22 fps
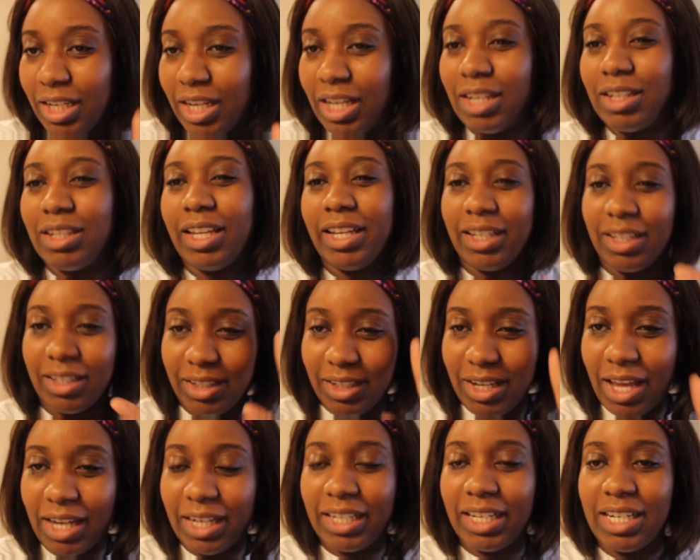can like
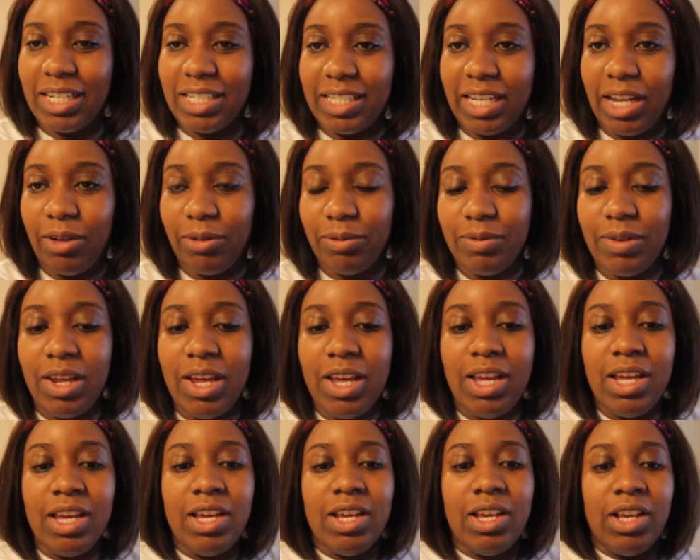kind of get it down.
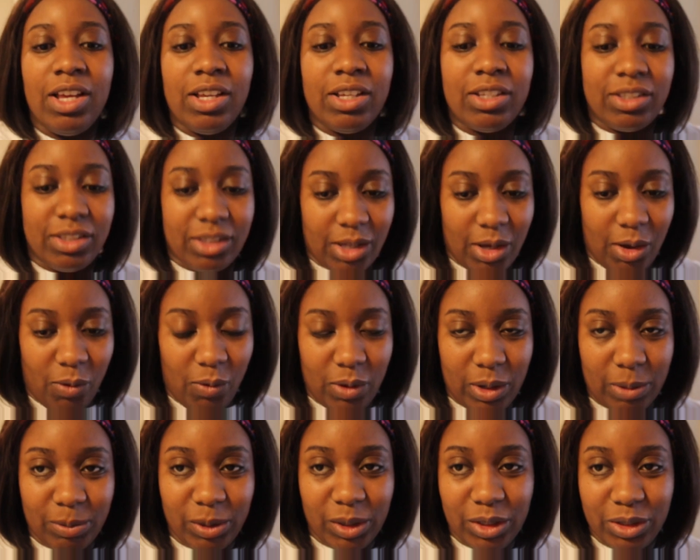So
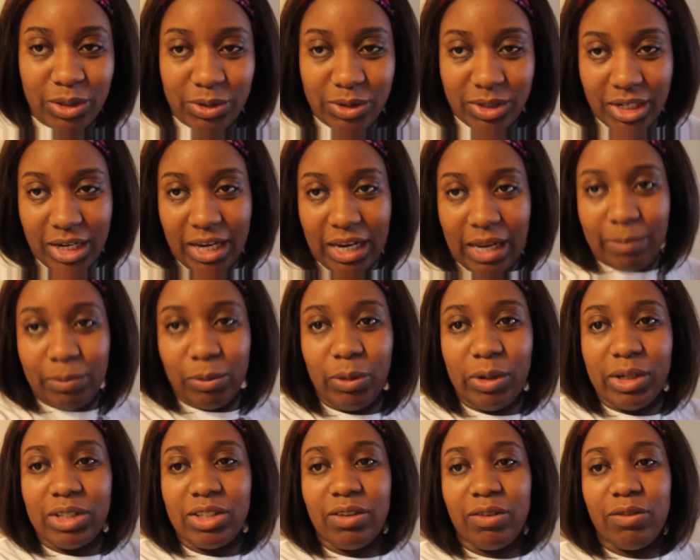what I'm going to do today, I'm
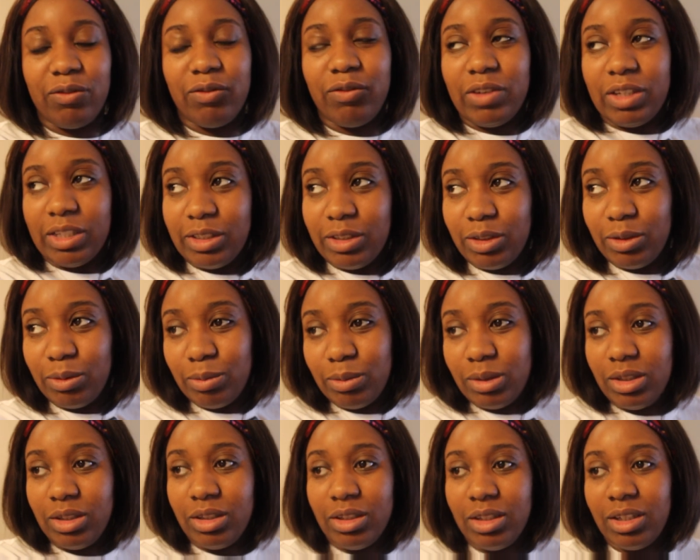going to
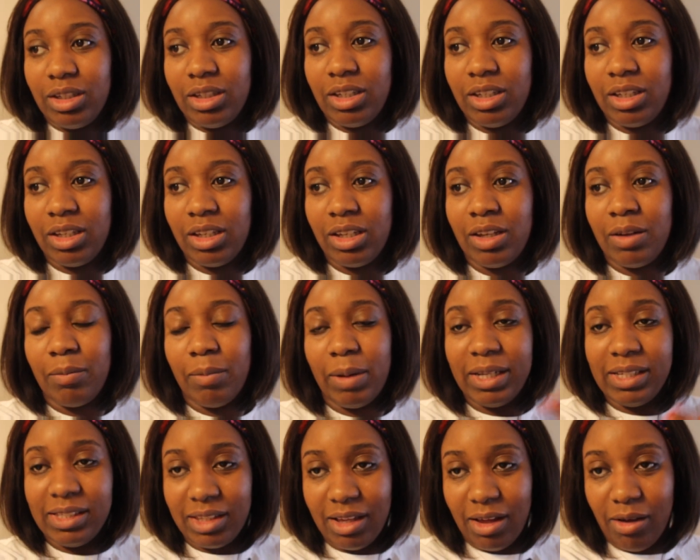film
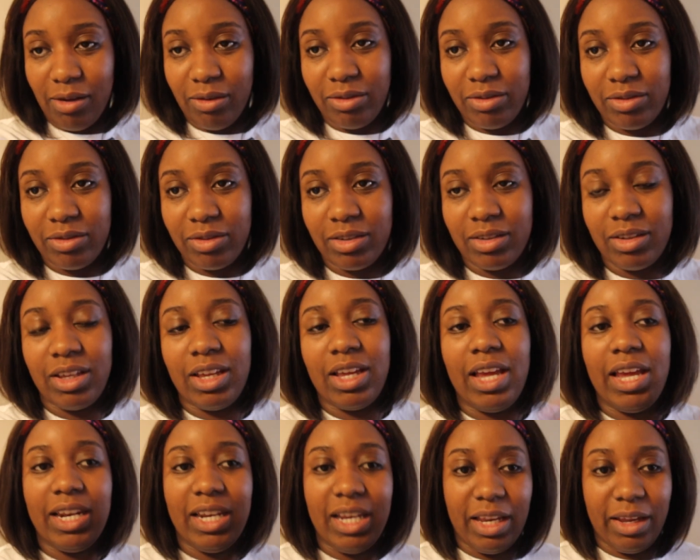myself
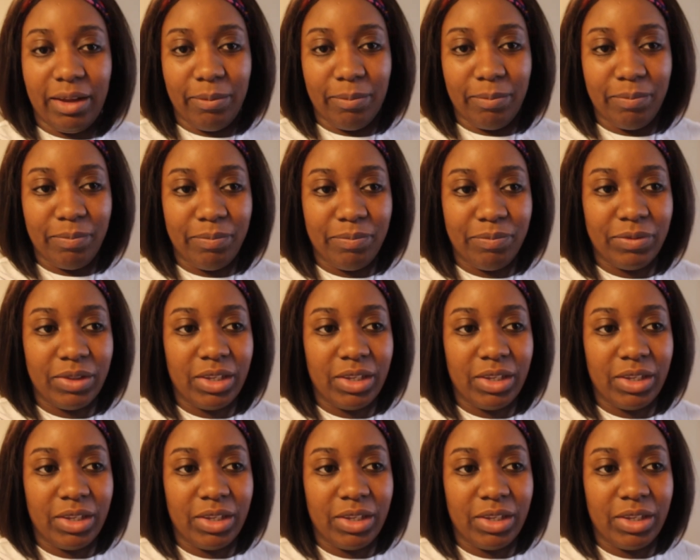and him